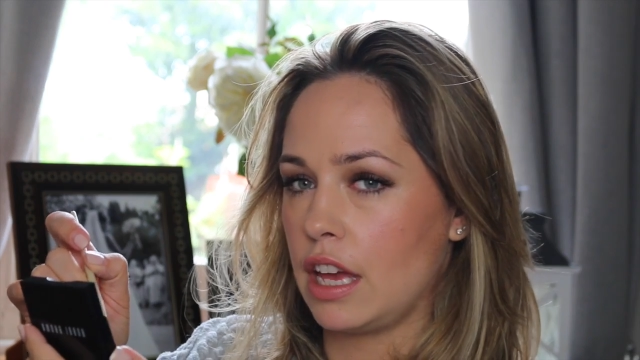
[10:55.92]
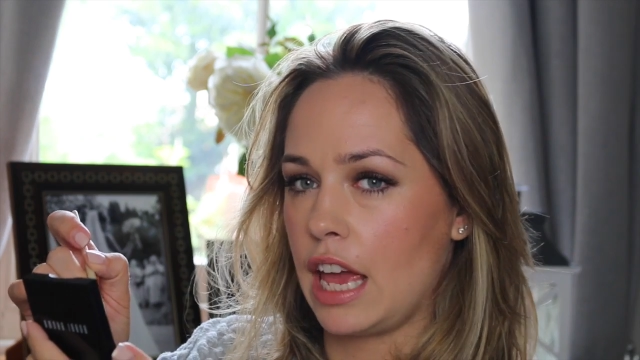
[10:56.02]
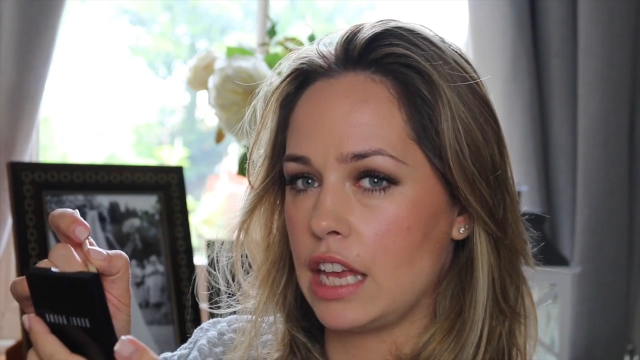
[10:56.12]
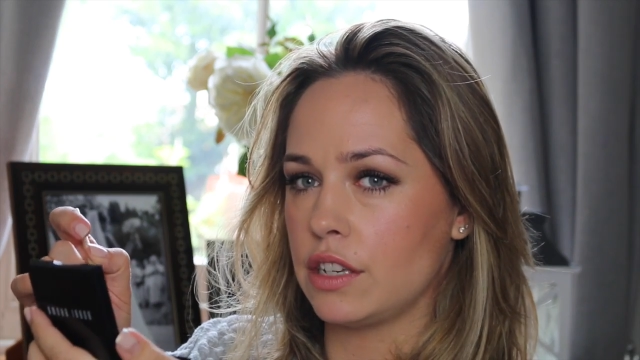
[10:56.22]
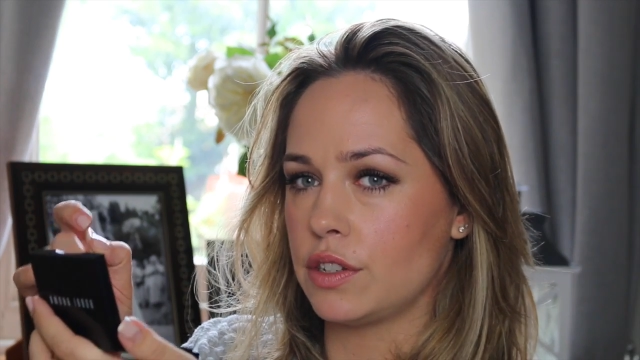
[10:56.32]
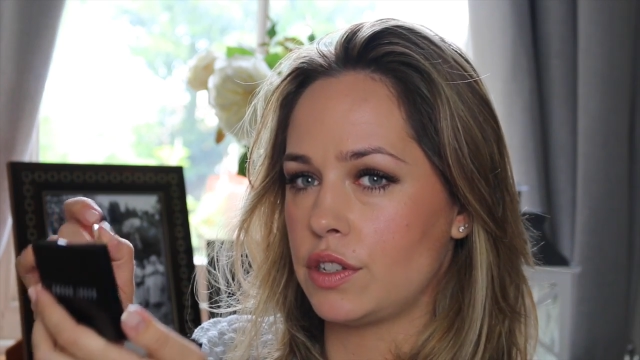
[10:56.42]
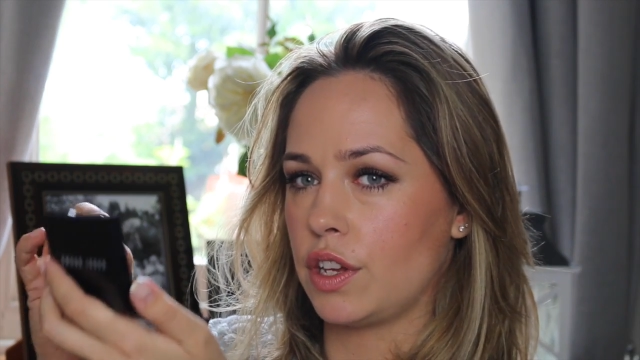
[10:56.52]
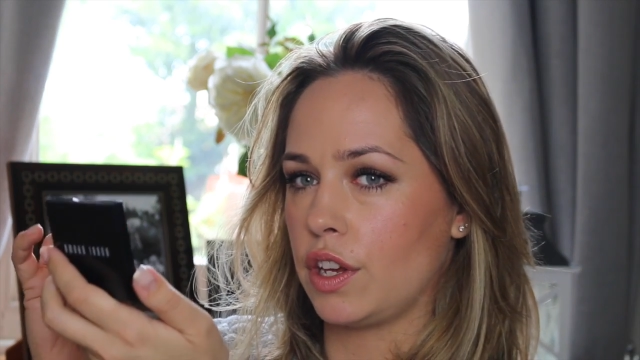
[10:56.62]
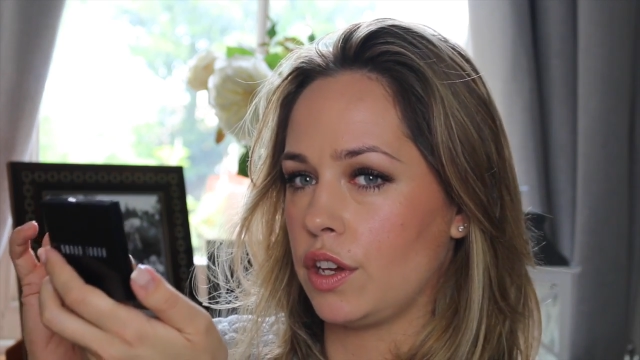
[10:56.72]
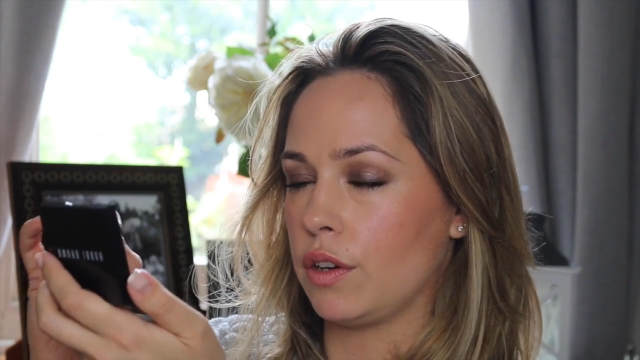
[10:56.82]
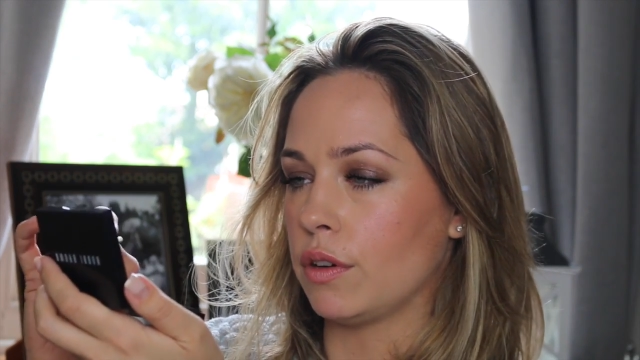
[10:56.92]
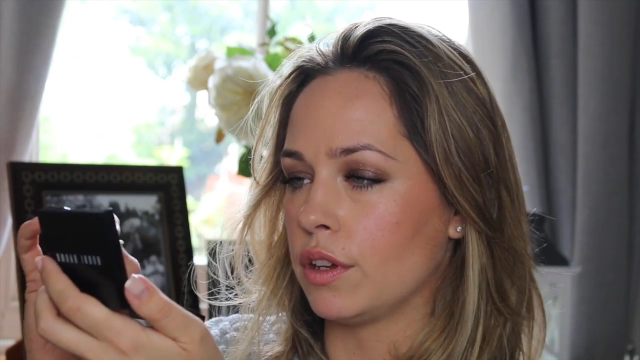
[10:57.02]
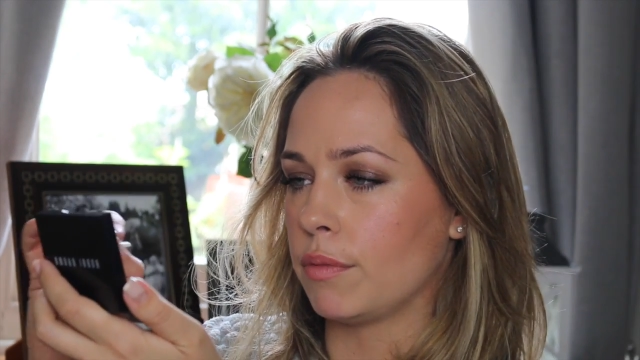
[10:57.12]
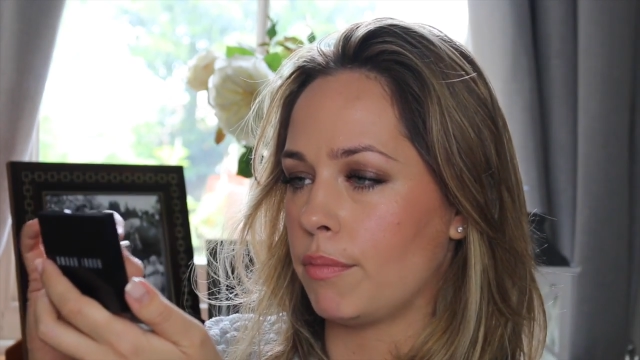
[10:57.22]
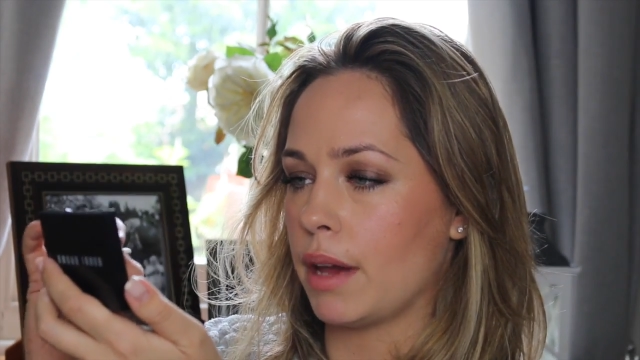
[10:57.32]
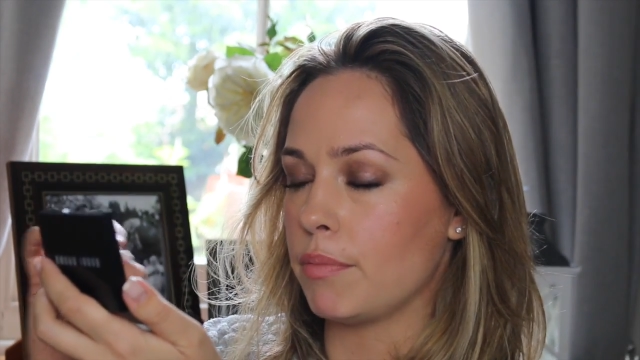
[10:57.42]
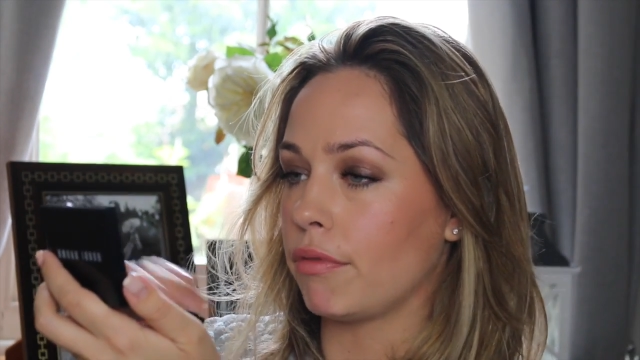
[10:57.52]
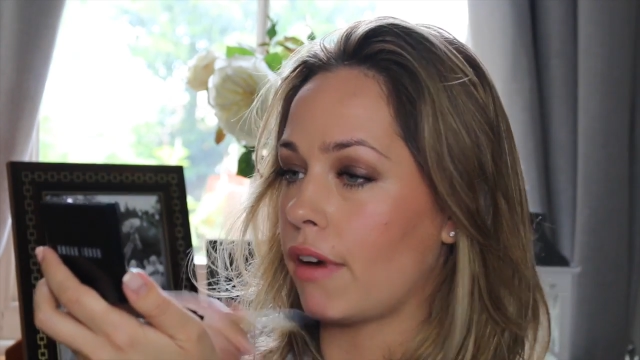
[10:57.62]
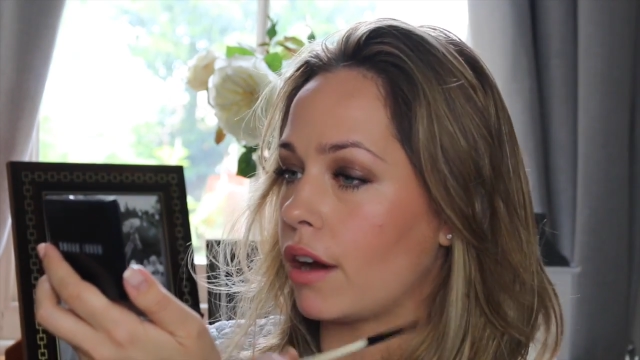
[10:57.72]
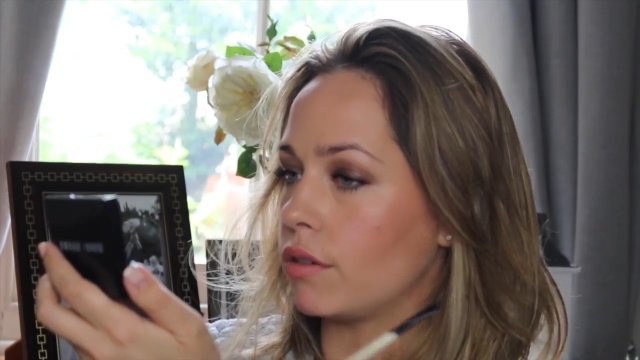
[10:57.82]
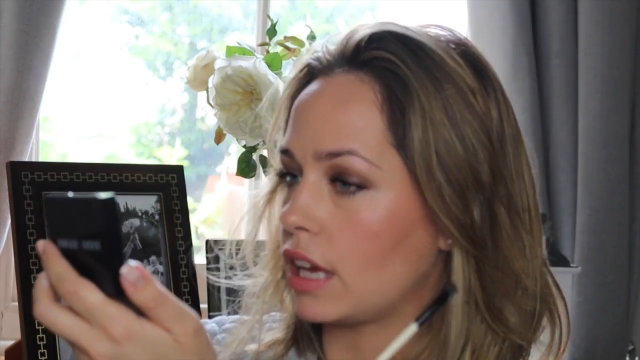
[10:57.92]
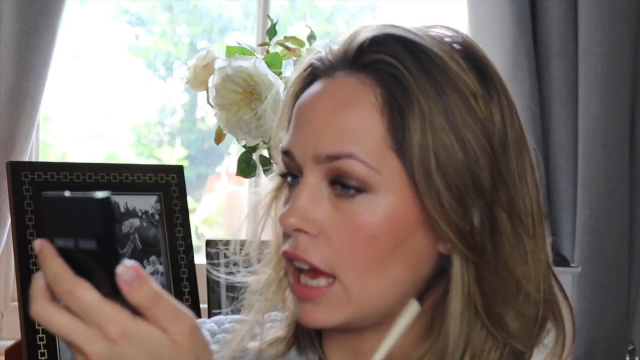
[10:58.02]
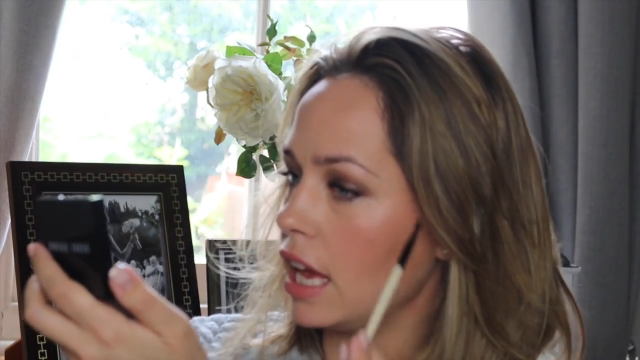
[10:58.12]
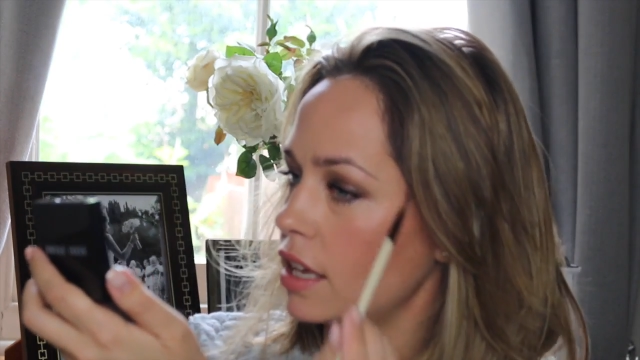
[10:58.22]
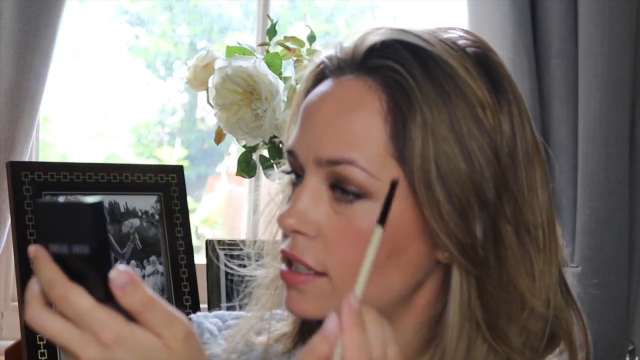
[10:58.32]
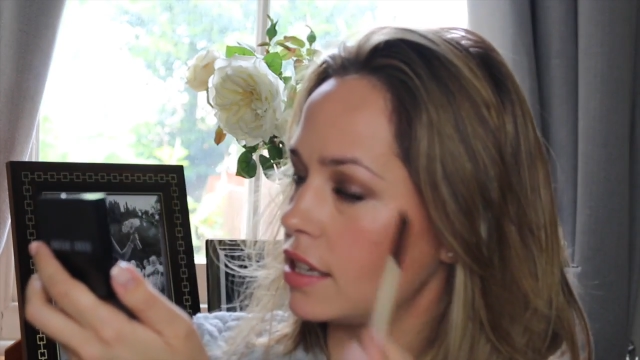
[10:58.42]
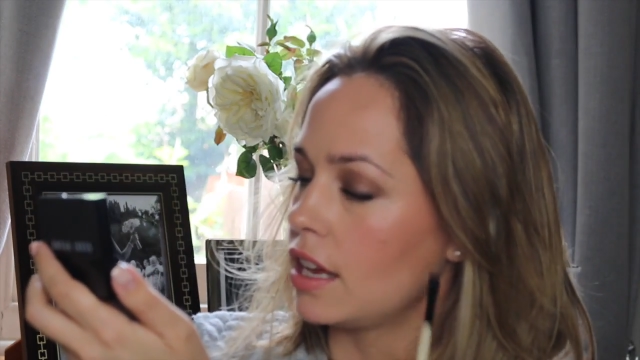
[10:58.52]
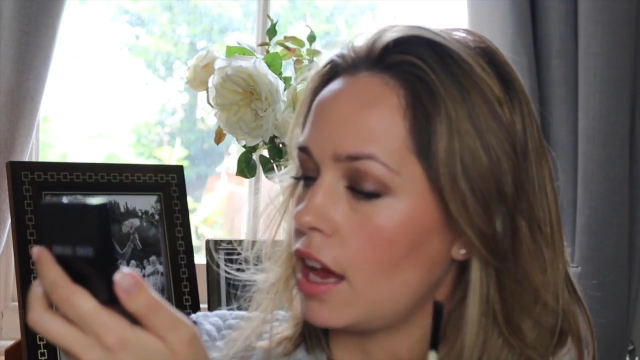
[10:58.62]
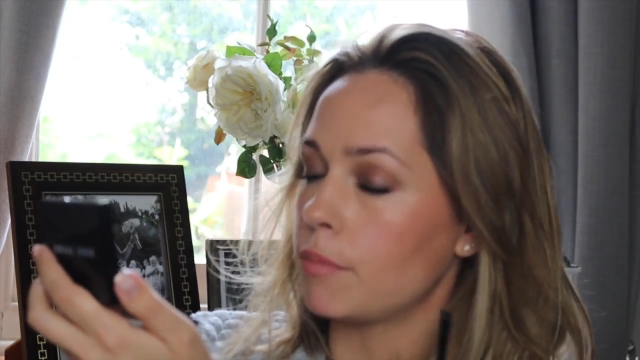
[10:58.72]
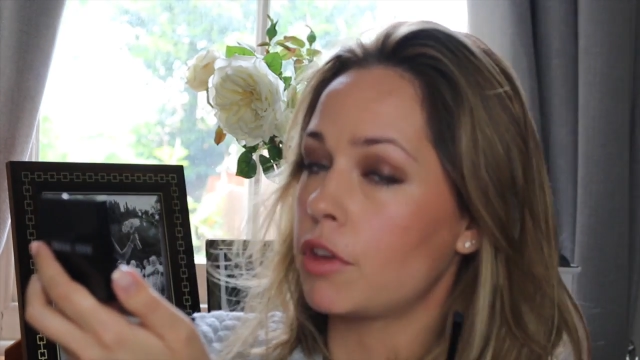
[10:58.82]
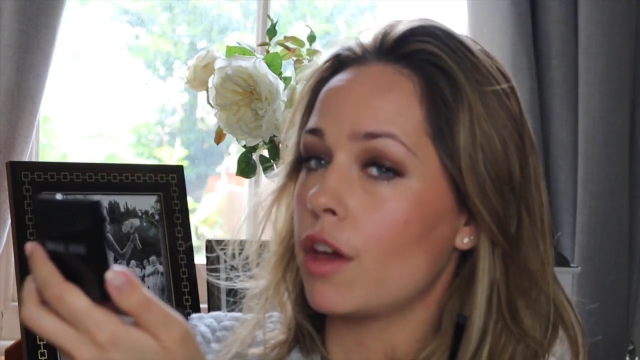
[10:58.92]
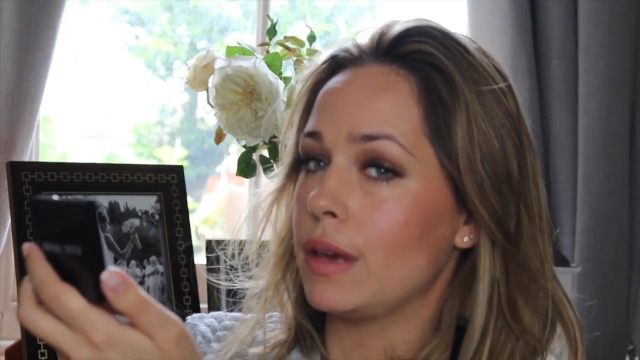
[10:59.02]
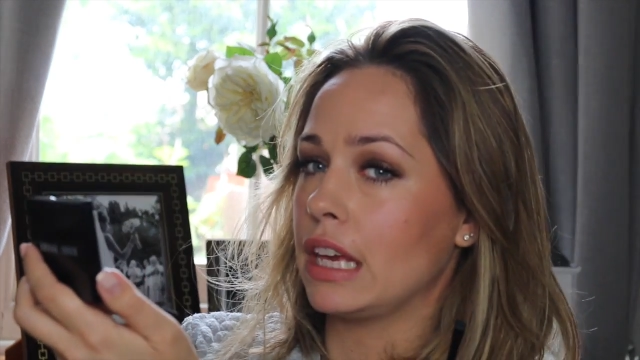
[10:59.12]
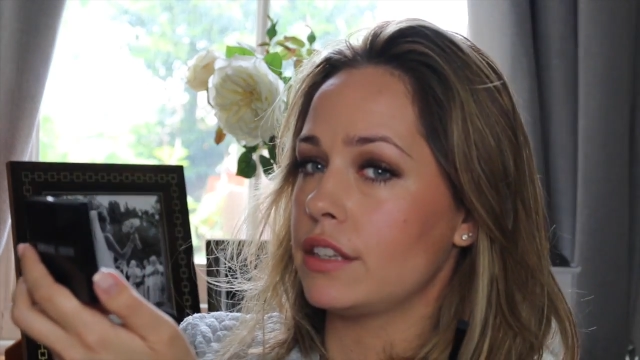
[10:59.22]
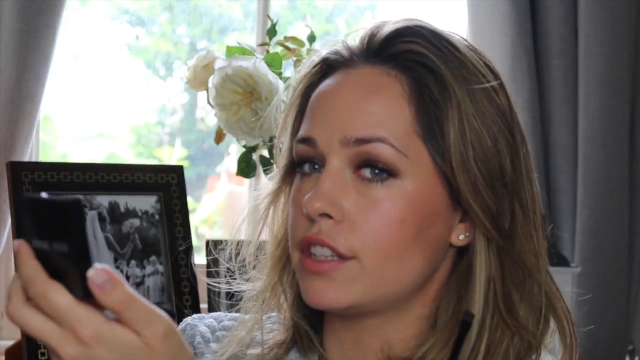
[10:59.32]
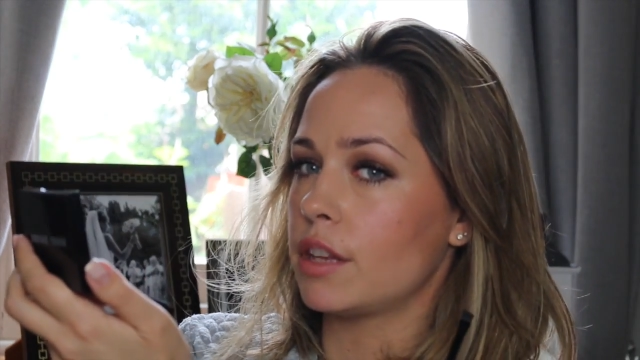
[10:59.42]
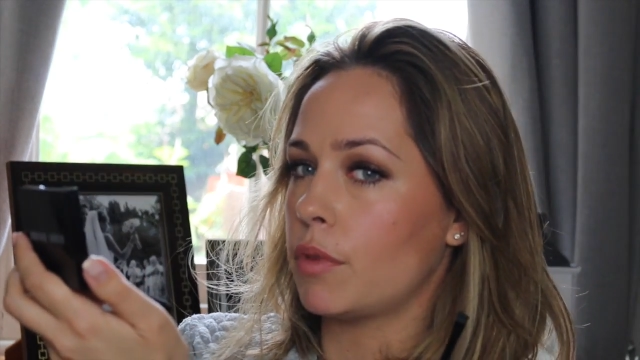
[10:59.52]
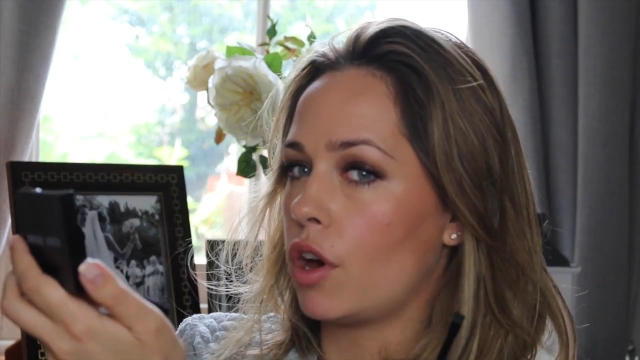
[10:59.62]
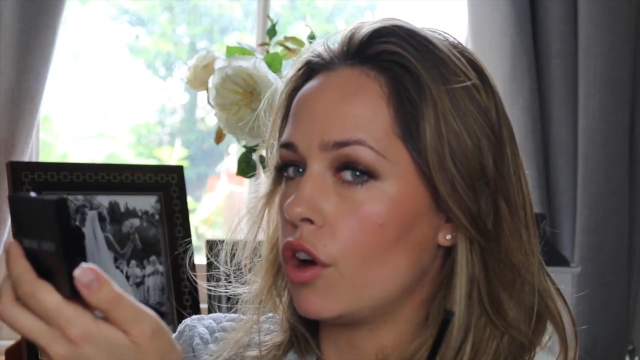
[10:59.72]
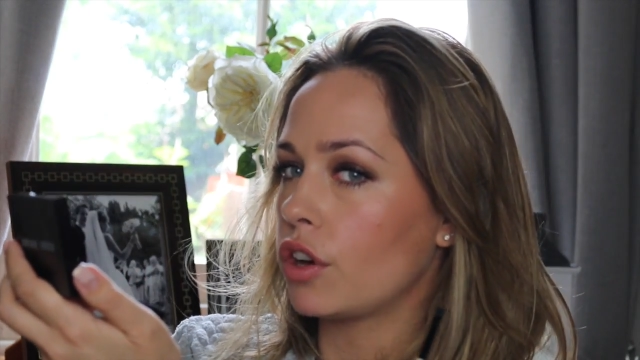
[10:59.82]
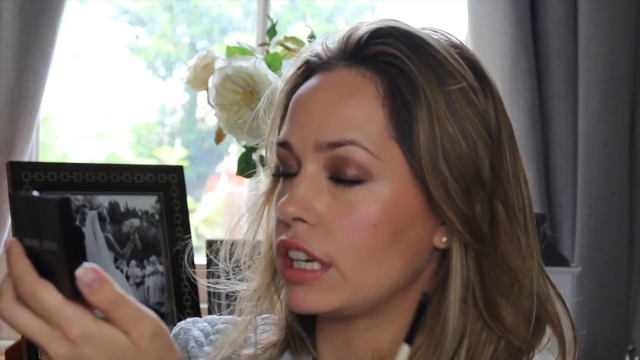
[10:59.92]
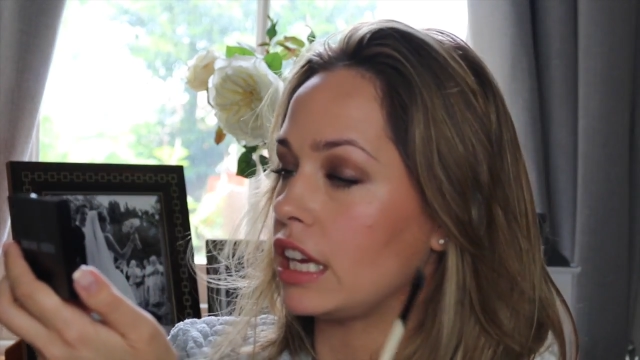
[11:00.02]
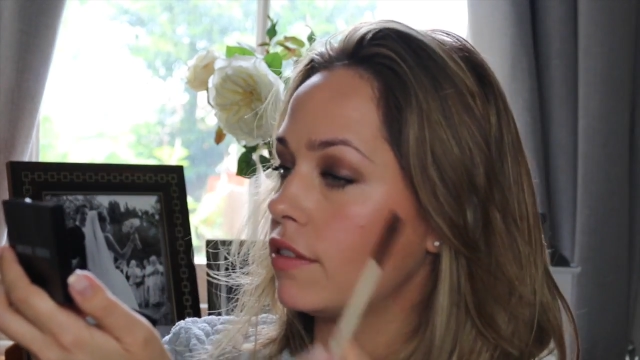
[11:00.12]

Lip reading: into my brow kit. I'm going into the mahogany